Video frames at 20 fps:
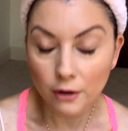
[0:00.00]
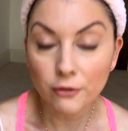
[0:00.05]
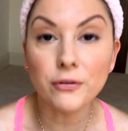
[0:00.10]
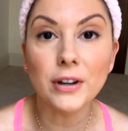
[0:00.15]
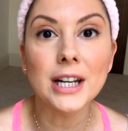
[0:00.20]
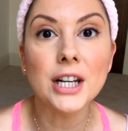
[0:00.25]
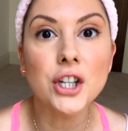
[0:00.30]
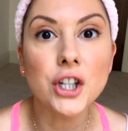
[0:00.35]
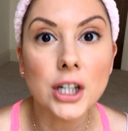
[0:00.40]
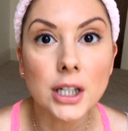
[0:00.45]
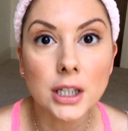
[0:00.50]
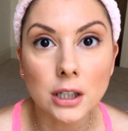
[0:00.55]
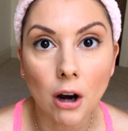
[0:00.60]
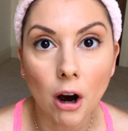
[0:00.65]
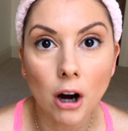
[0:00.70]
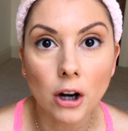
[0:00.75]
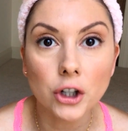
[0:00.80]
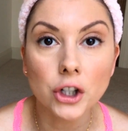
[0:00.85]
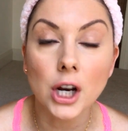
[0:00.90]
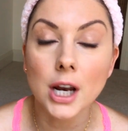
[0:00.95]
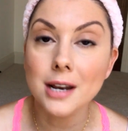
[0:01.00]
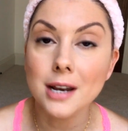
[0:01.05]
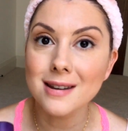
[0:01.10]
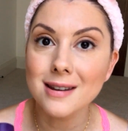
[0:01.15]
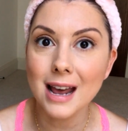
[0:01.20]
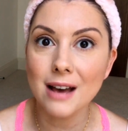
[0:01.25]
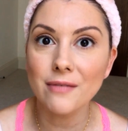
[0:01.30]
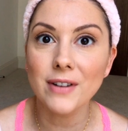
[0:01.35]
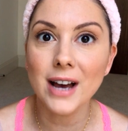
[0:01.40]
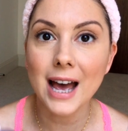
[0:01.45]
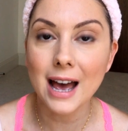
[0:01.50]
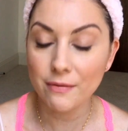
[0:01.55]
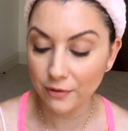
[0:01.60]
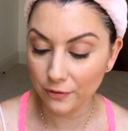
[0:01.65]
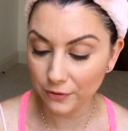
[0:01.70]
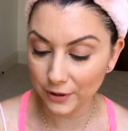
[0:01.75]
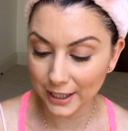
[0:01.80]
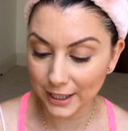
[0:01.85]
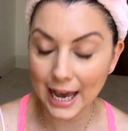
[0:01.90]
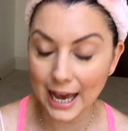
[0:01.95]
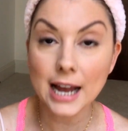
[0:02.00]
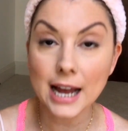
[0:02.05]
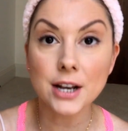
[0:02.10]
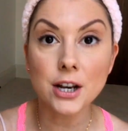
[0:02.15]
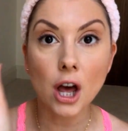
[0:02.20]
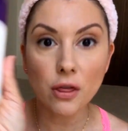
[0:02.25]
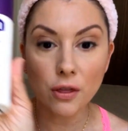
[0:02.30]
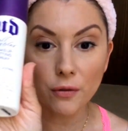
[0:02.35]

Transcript: finishing touch, never ever forget